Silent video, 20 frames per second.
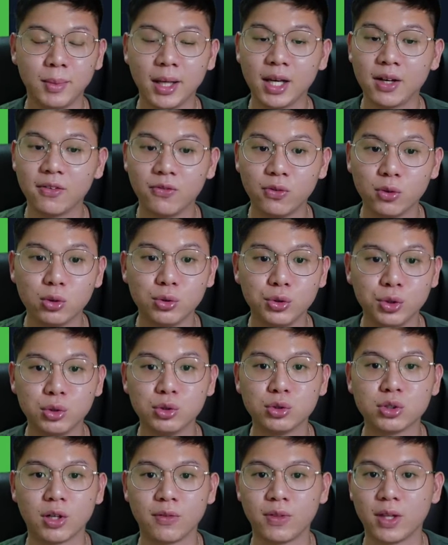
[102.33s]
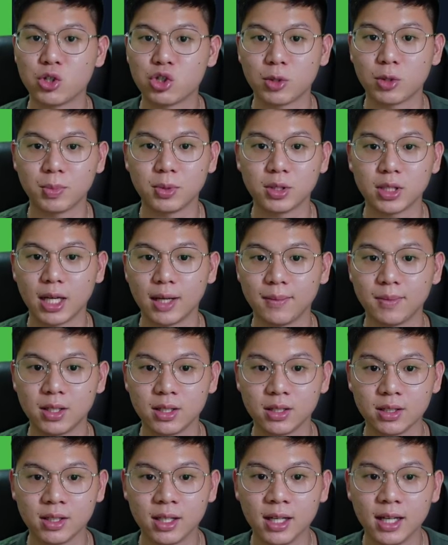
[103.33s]
make full use of the triple
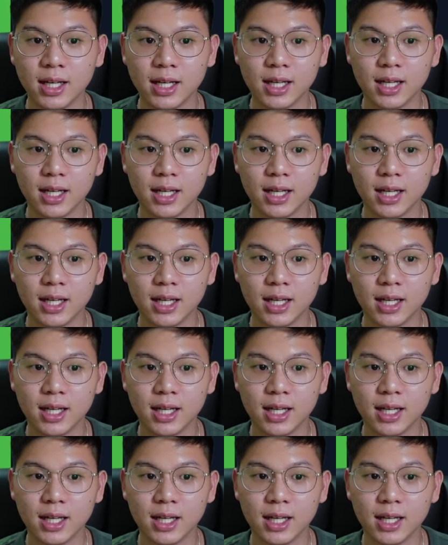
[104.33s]
captain